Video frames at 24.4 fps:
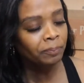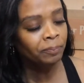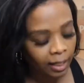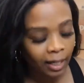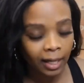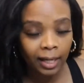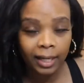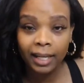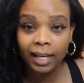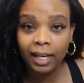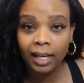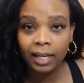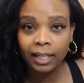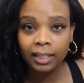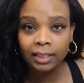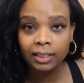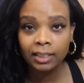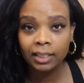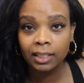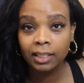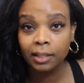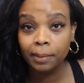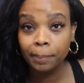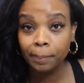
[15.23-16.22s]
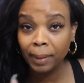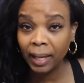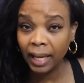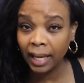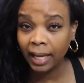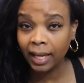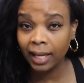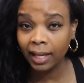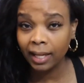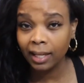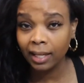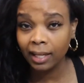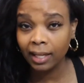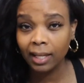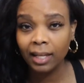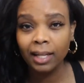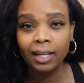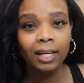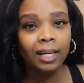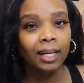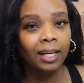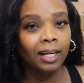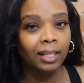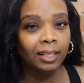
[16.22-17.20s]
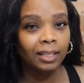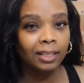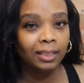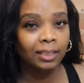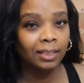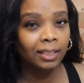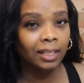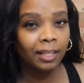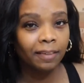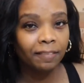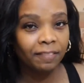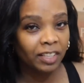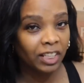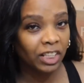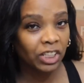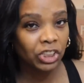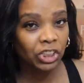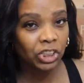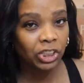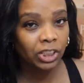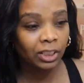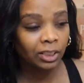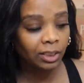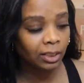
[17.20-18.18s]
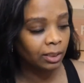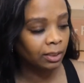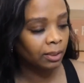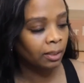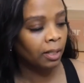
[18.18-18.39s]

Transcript: I got the pan and I got the set of dishes.